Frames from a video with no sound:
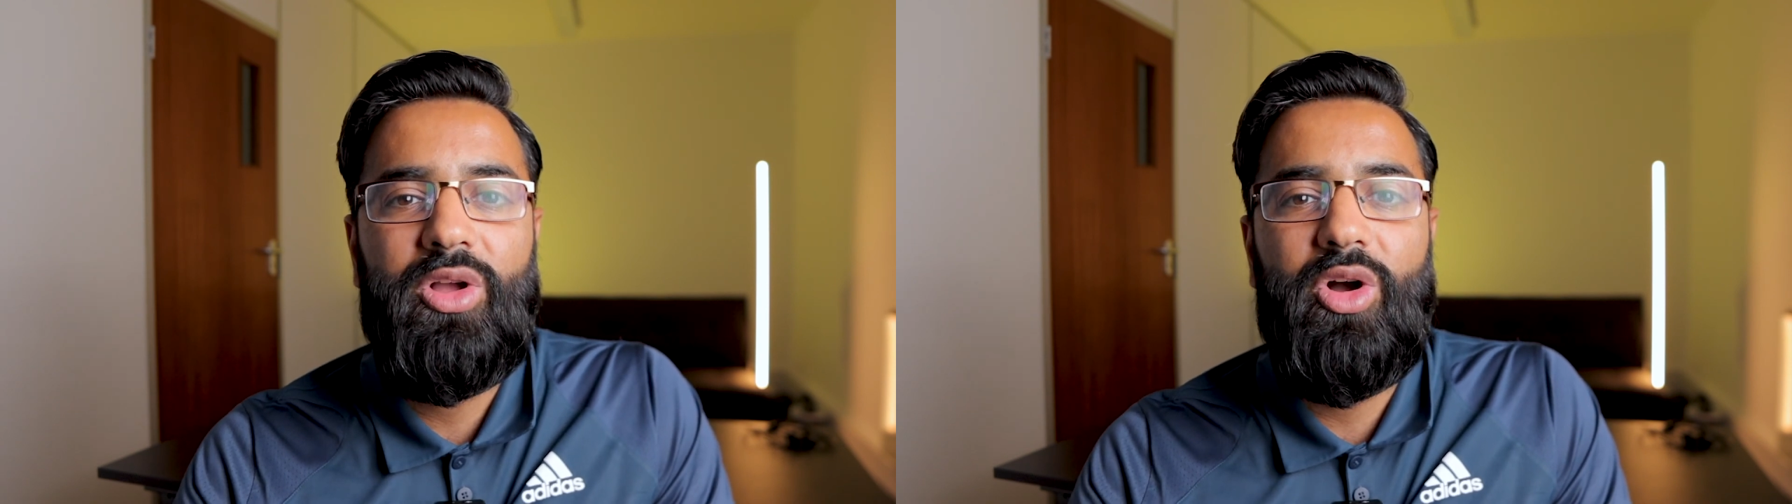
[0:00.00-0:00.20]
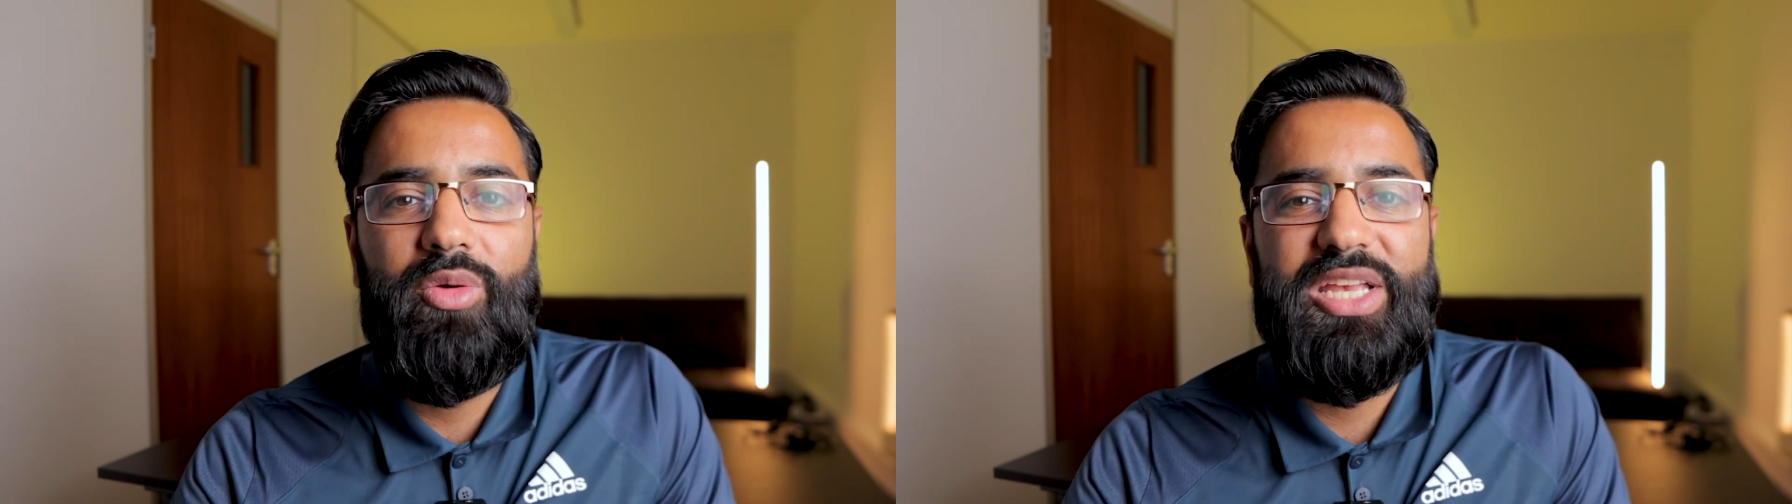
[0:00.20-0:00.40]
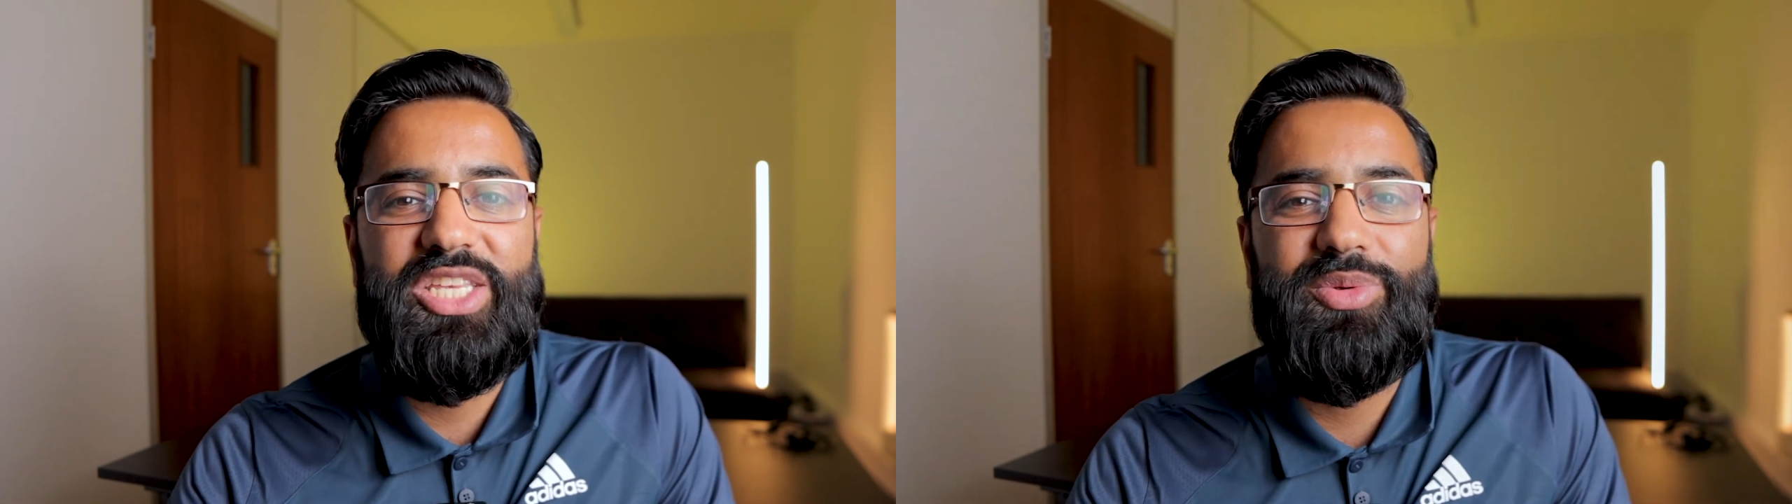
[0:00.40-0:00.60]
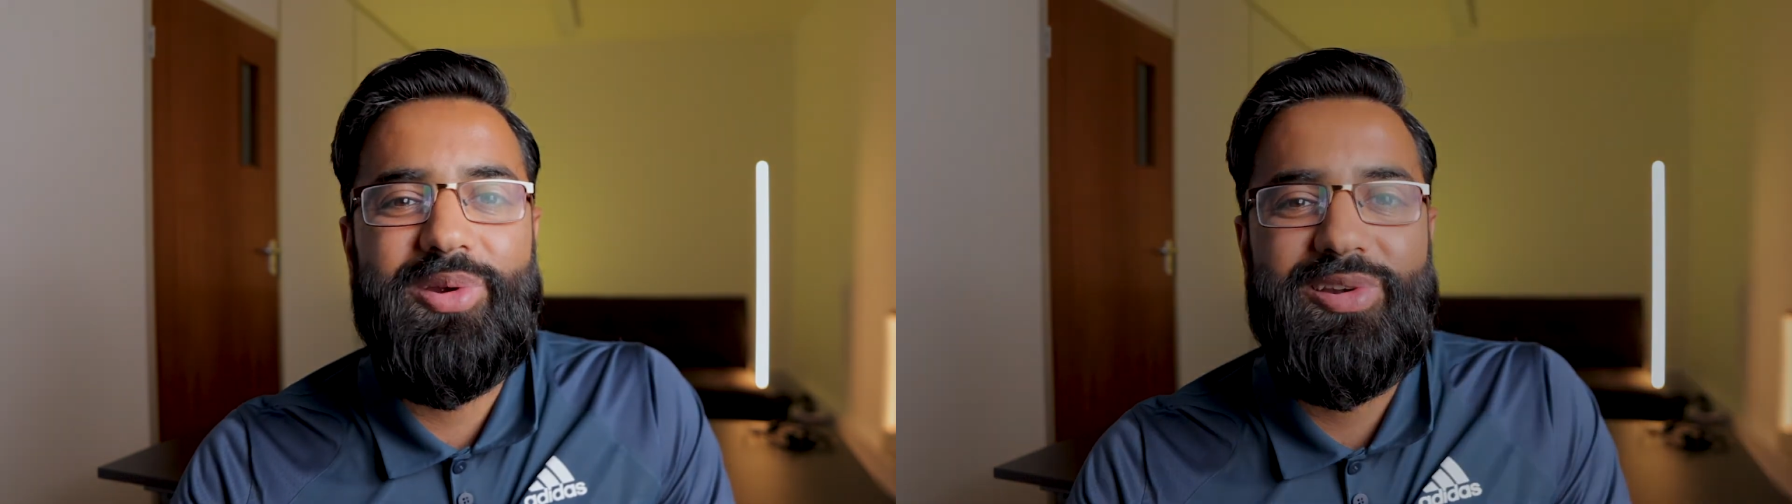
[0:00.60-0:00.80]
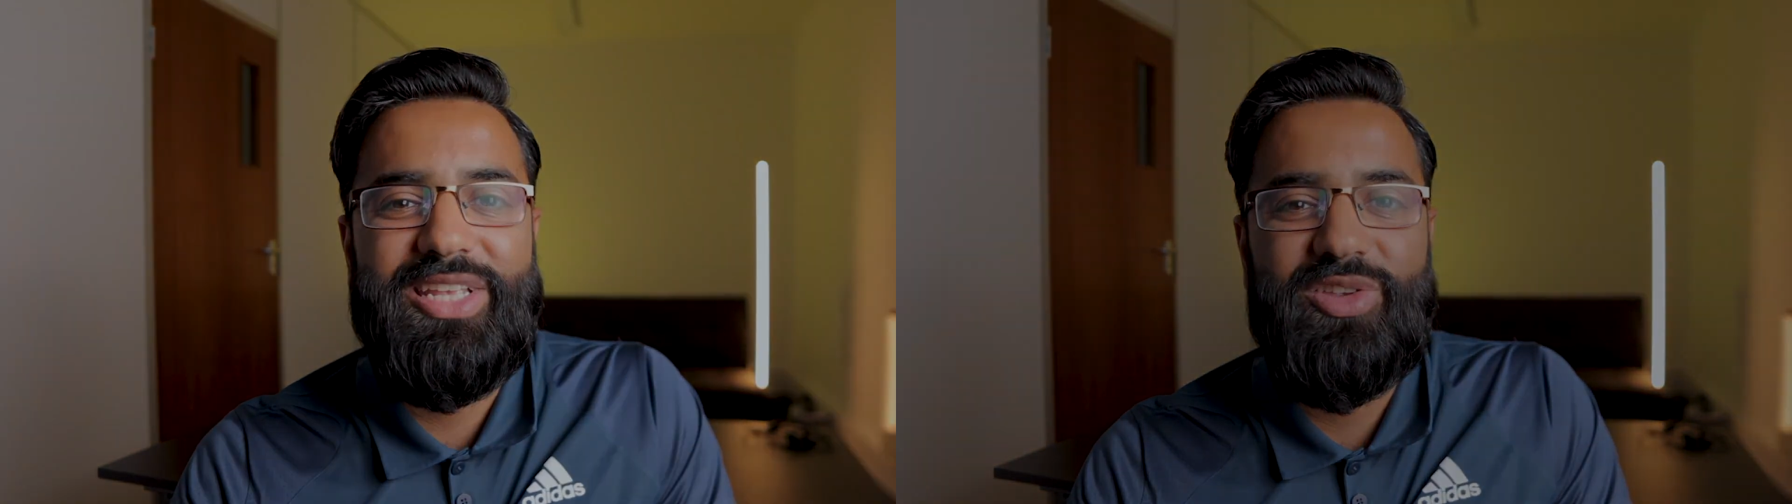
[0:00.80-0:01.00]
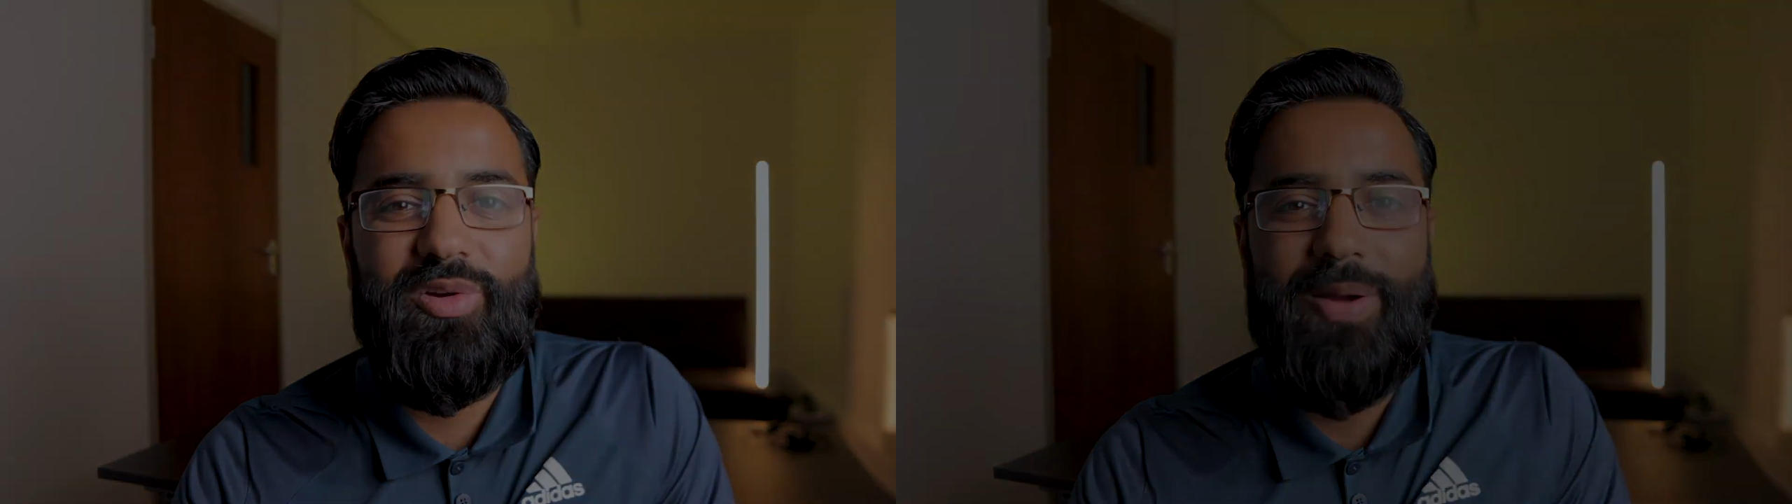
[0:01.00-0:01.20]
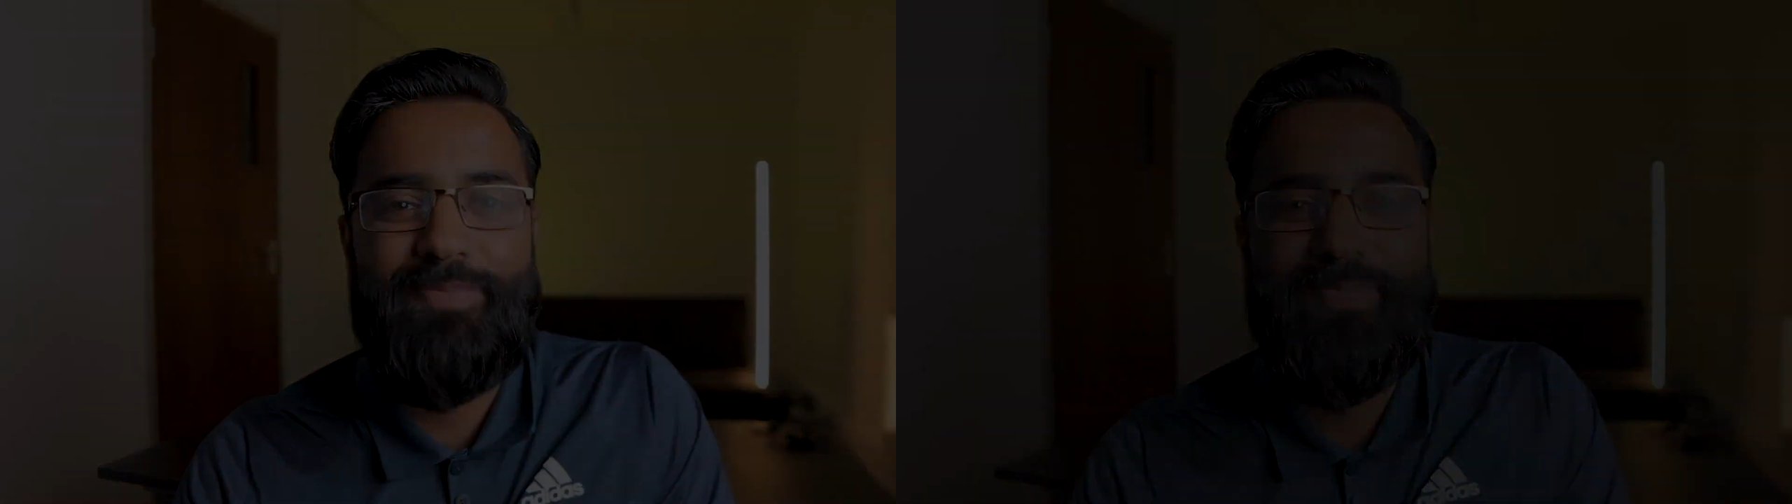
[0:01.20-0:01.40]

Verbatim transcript: or message me on Instagram.